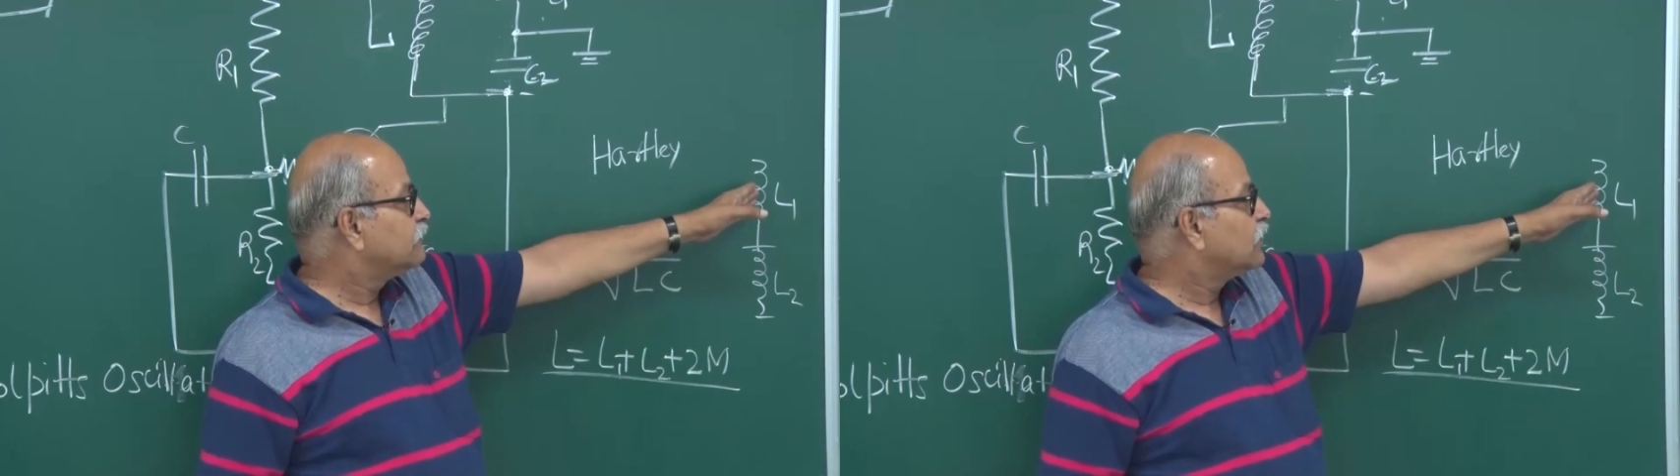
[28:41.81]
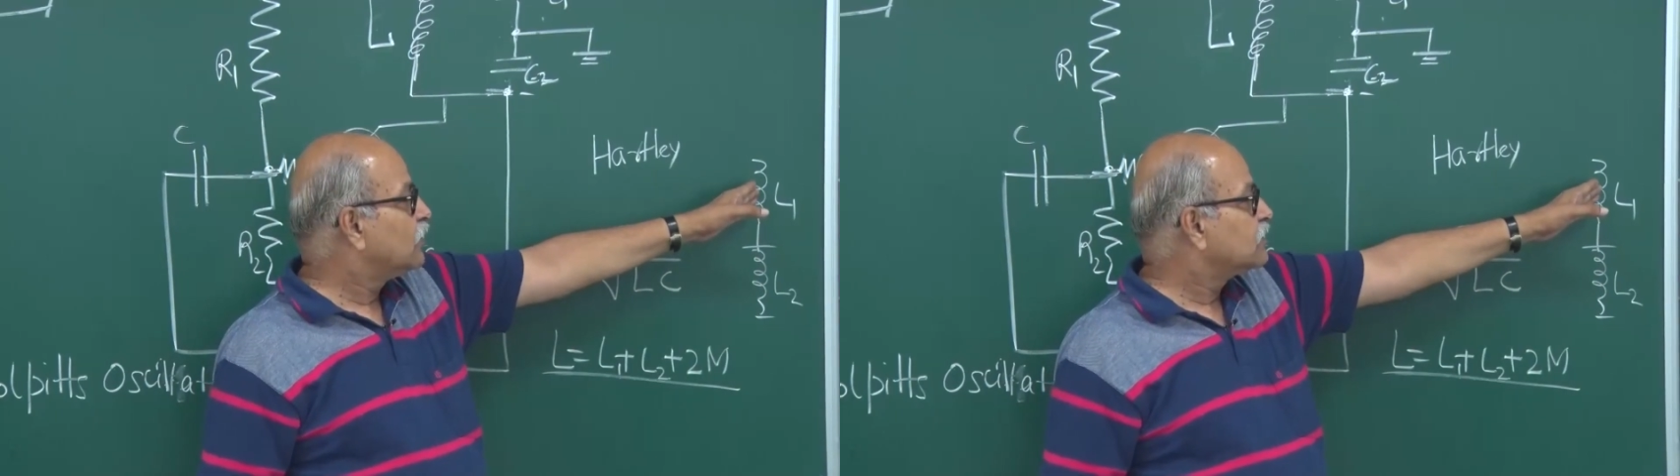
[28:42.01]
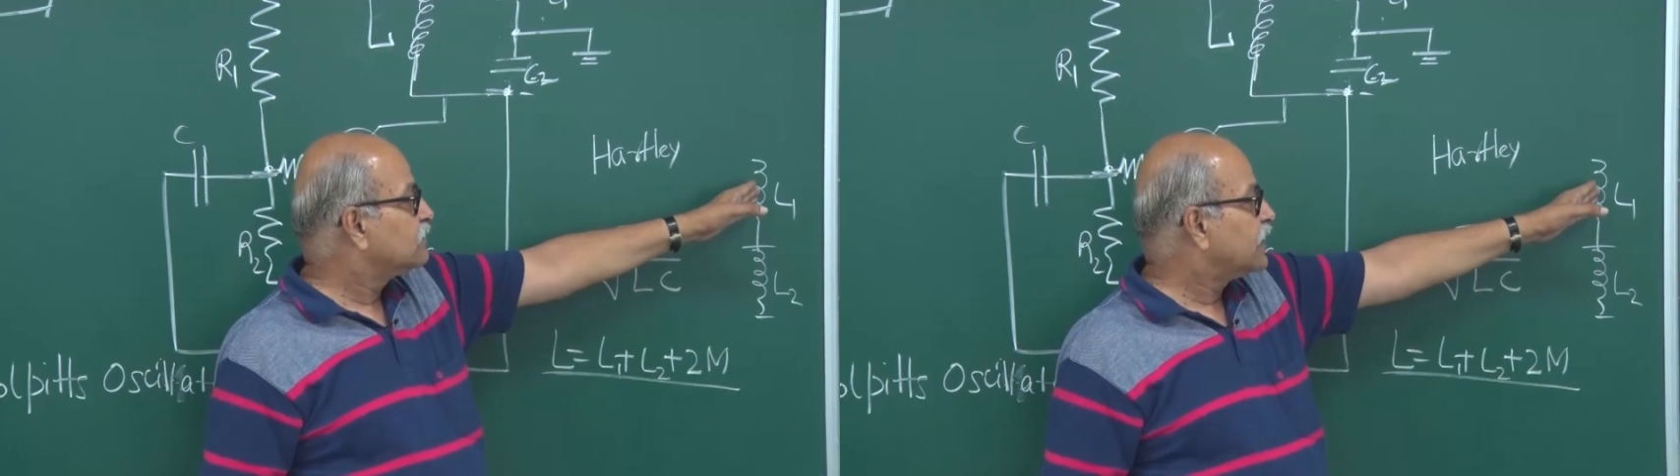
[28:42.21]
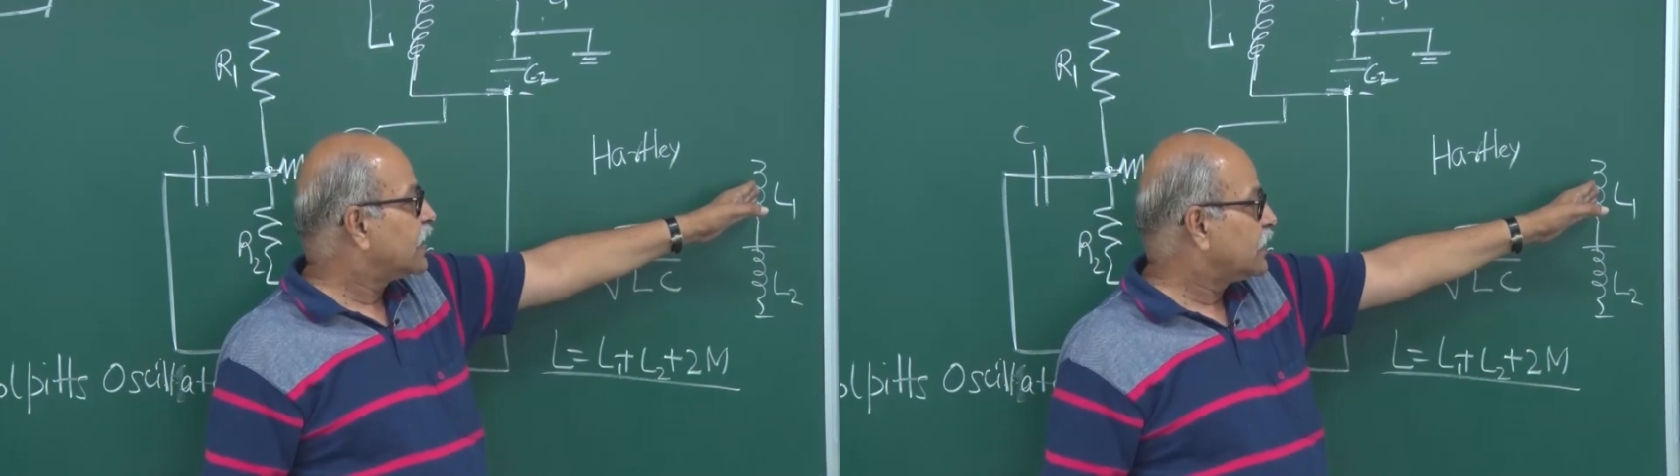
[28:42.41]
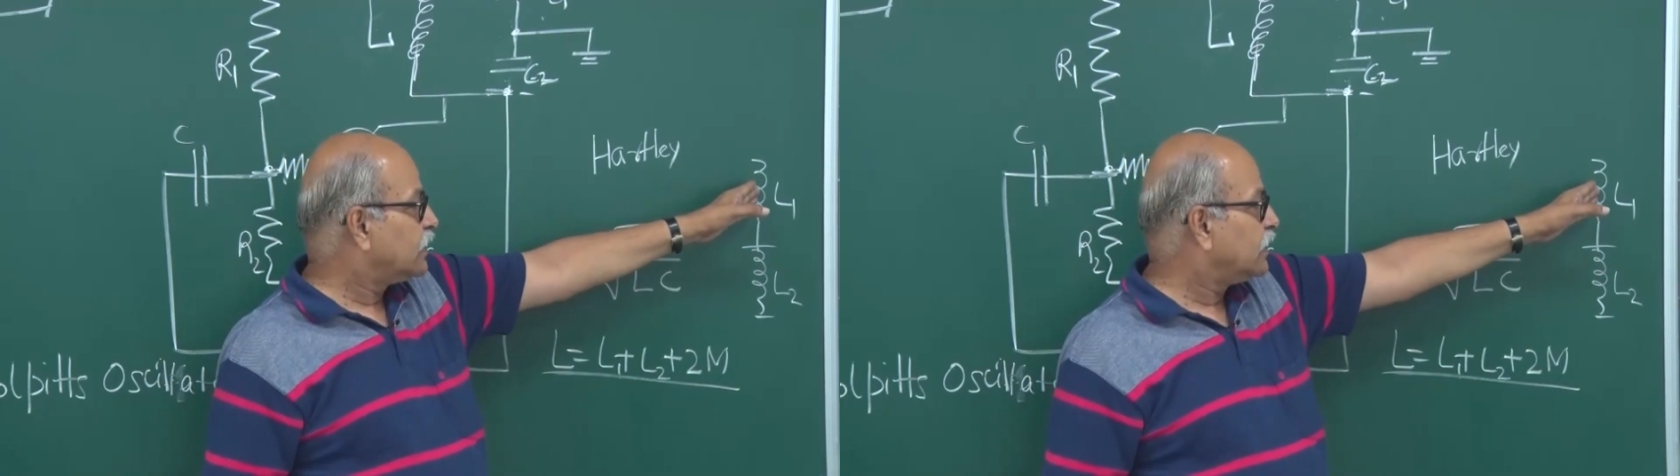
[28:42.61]
because of
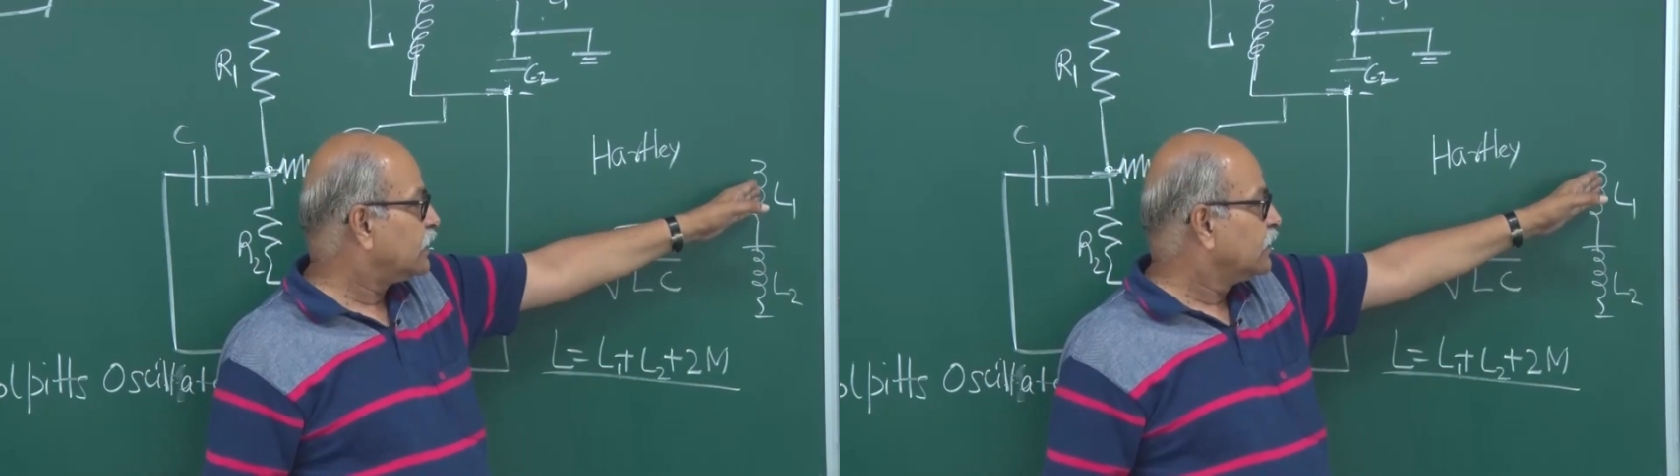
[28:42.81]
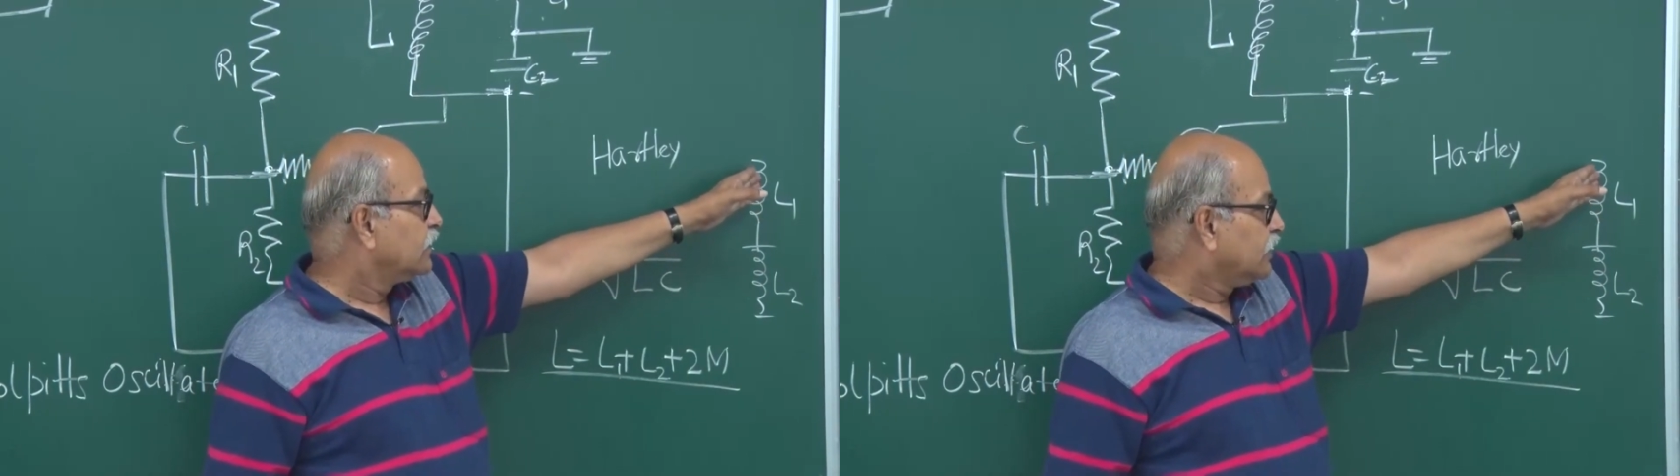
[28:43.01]
that current